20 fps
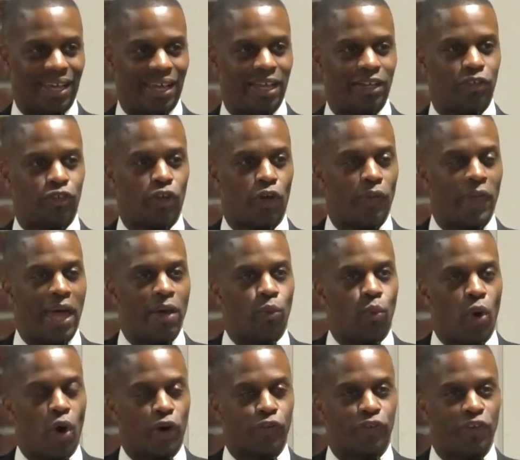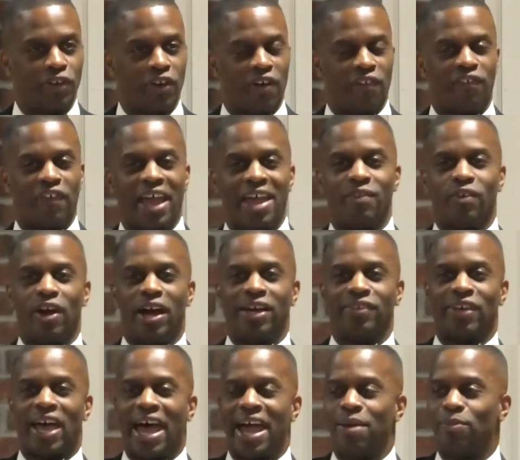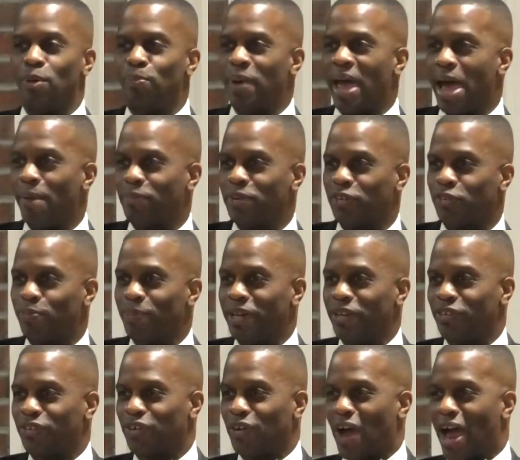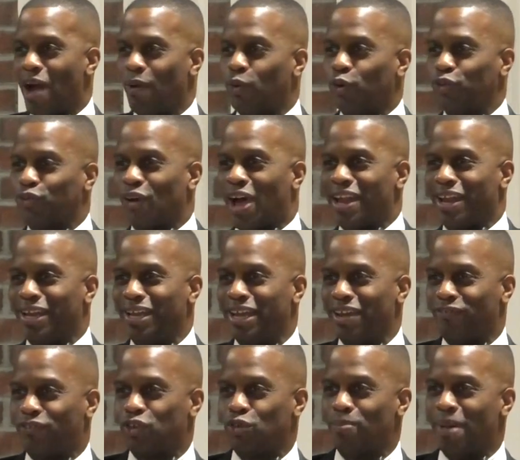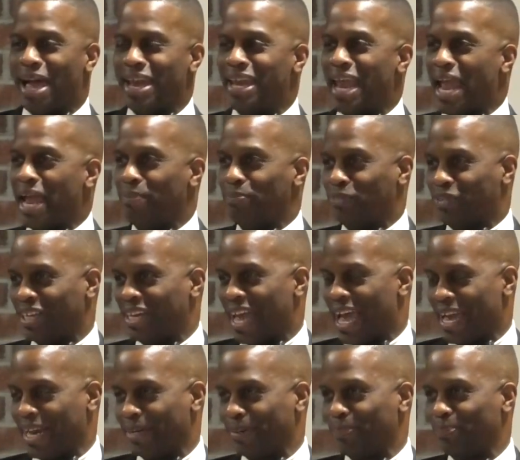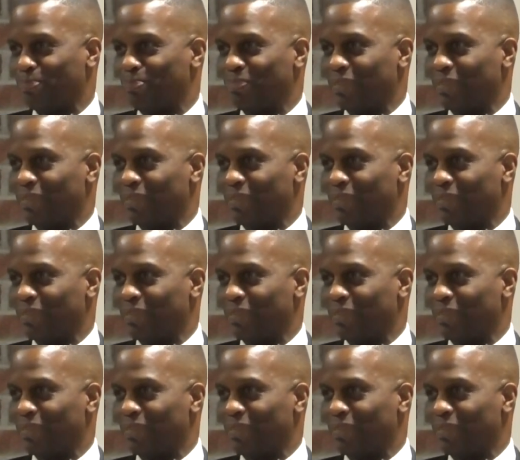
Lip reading: And so that works in your favor. As I am a Baptist minister, I will try to live to my name tonight.